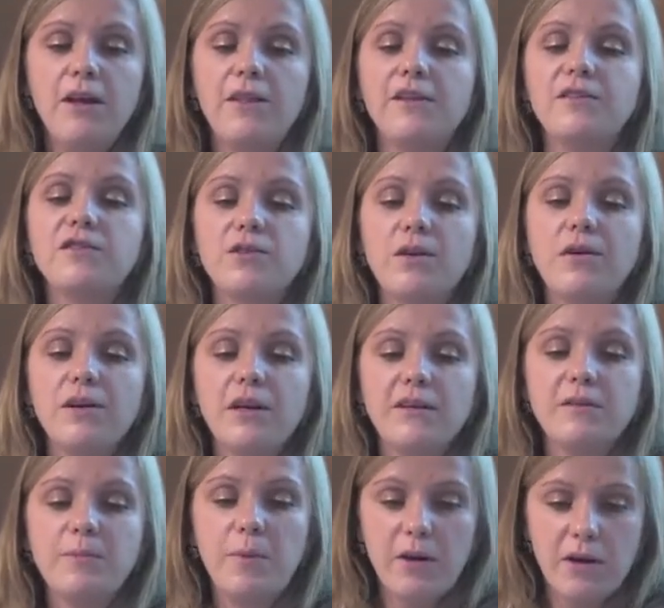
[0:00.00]
the
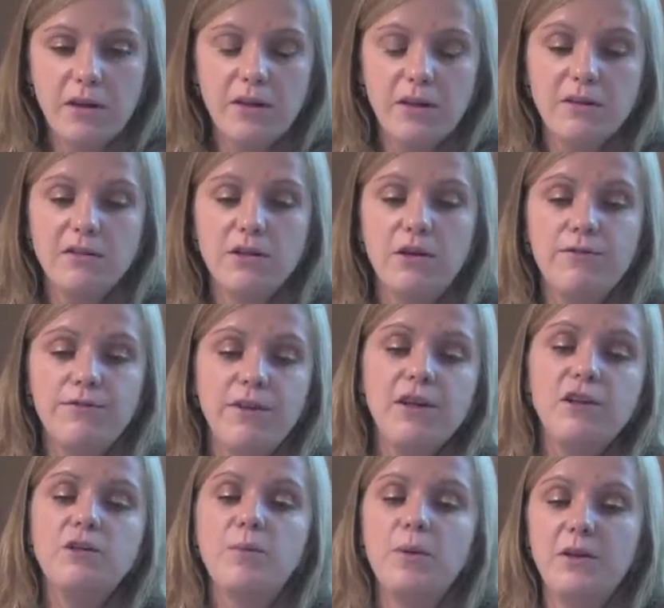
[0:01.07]
strongest parties of
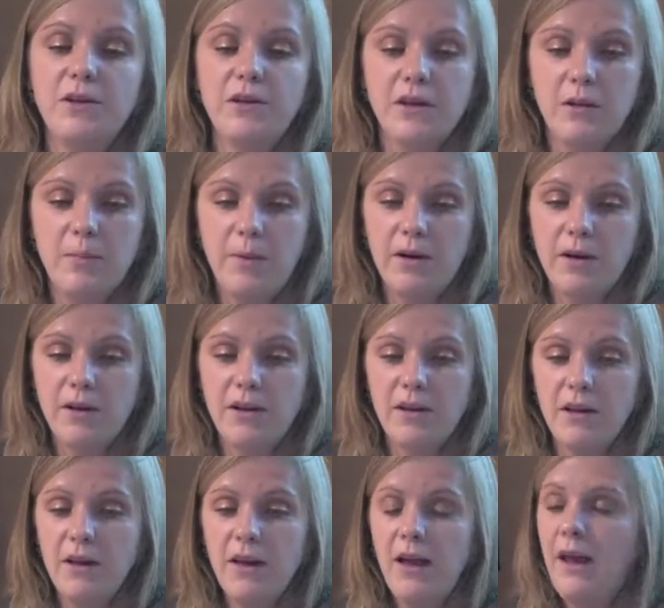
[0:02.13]
each political
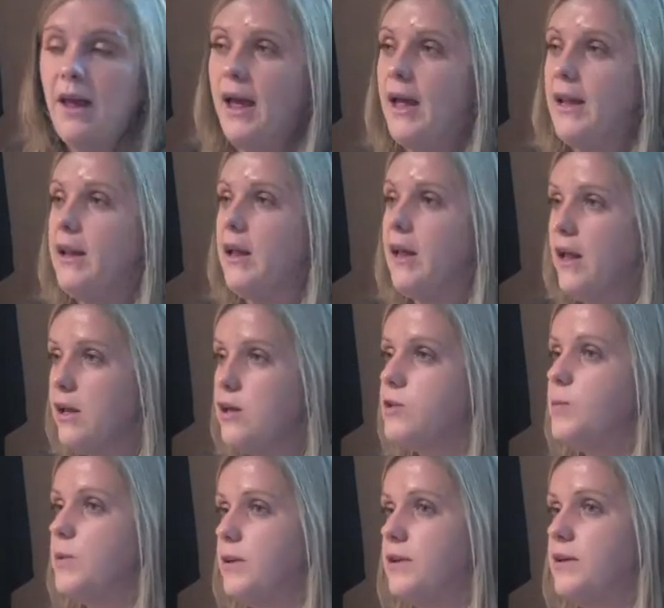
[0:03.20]
party. And
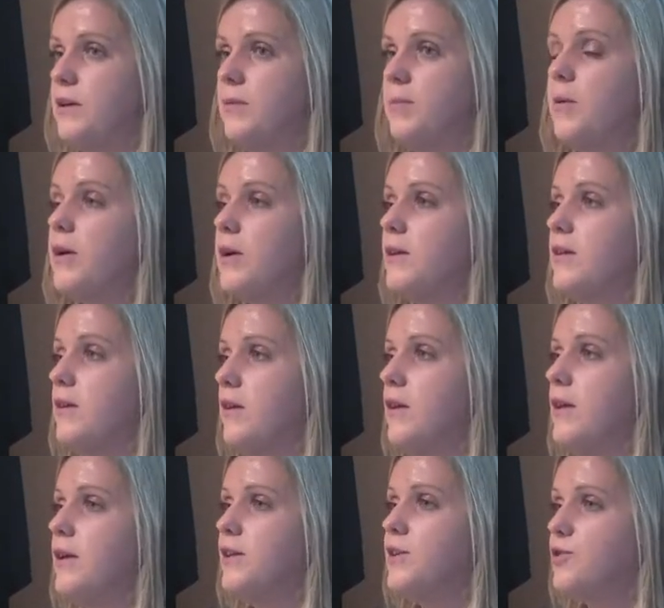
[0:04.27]
each political party
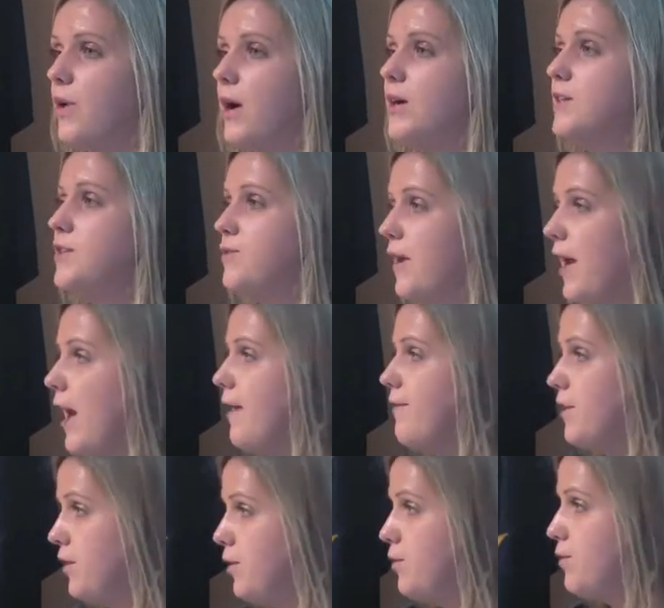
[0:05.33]
tries to have
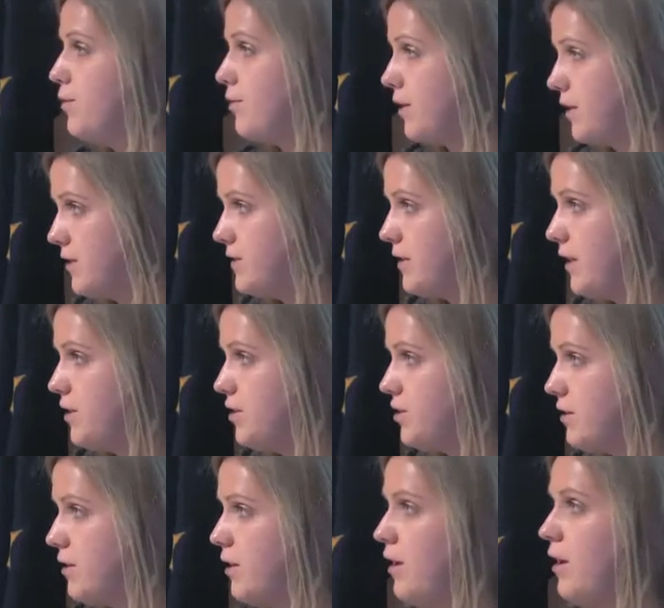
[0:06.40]
a youth
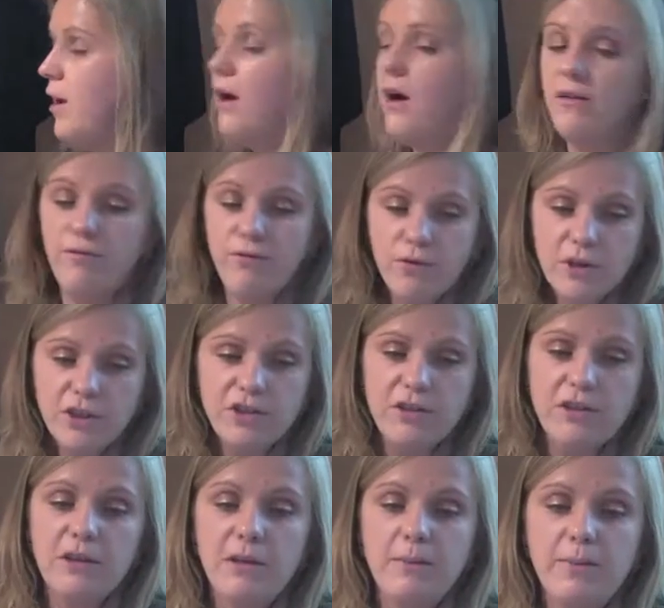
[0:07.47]
organization.
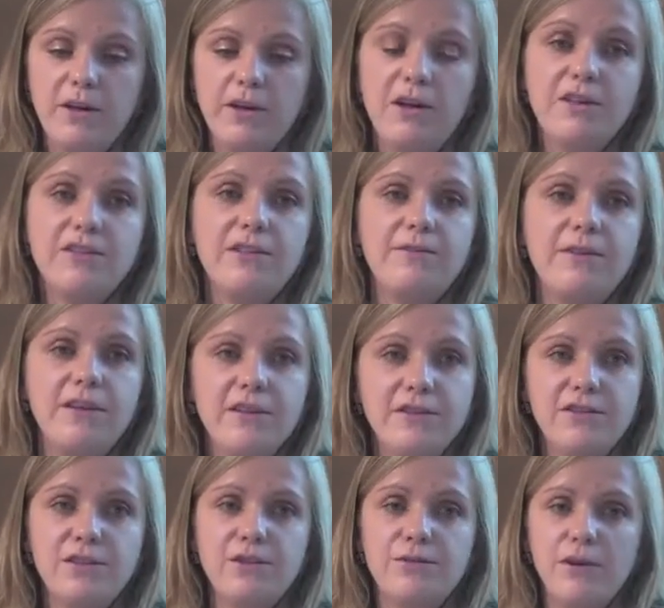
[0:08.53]
Unfortunately, because of a
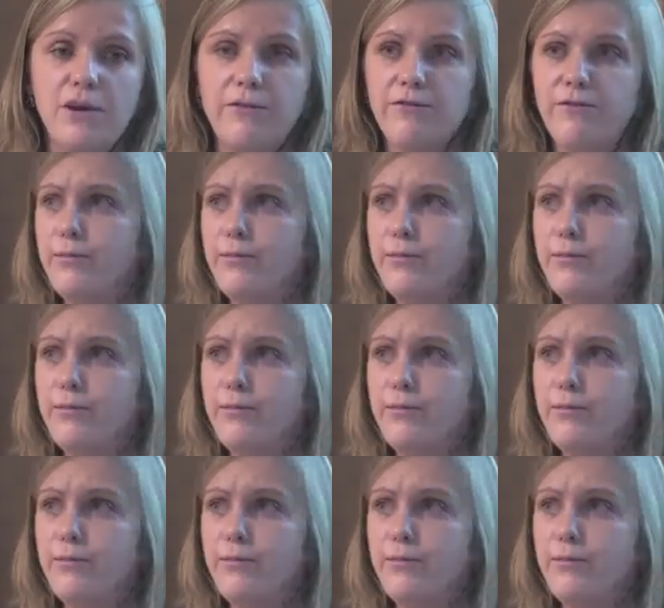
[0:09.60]
history of